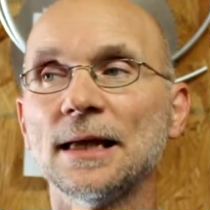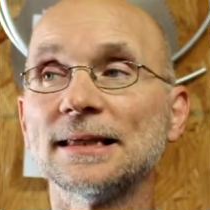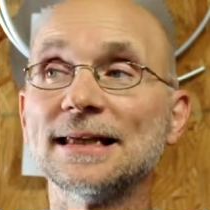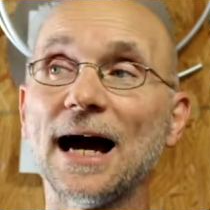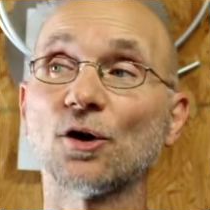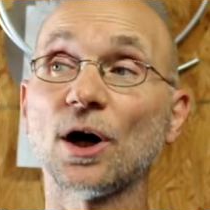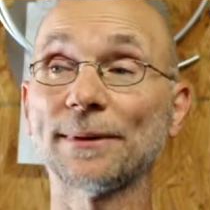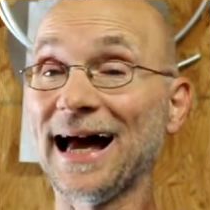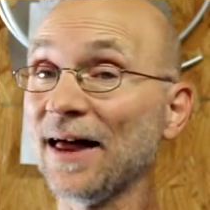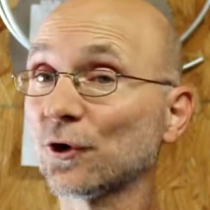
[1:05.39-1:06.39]
Now, coming
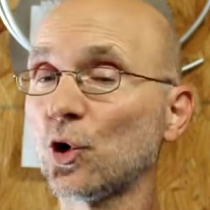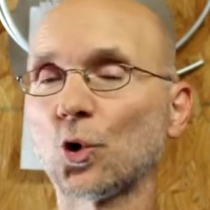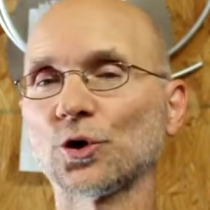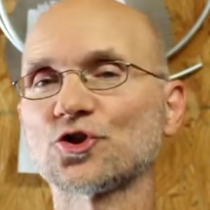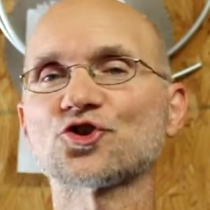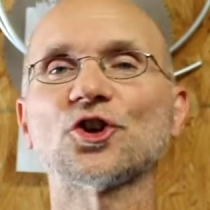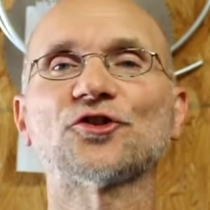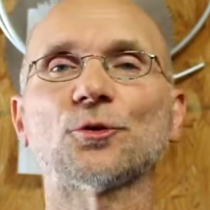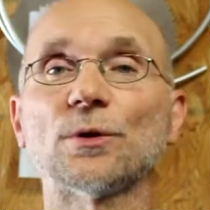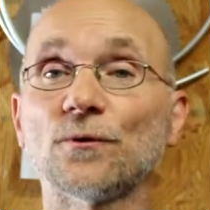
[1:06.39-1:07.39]
out of the corner, it's just
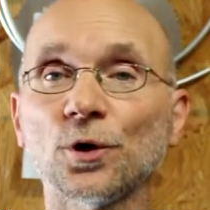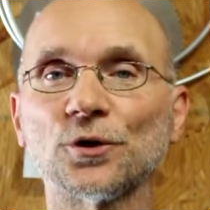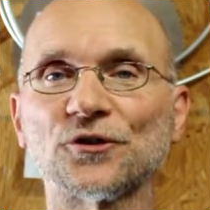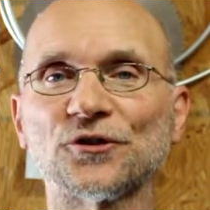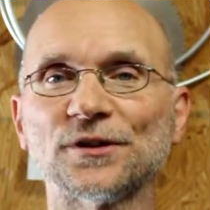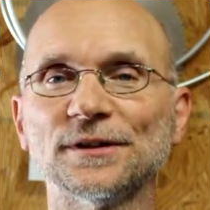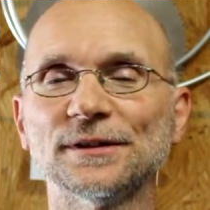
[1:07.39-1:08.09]
the reverse.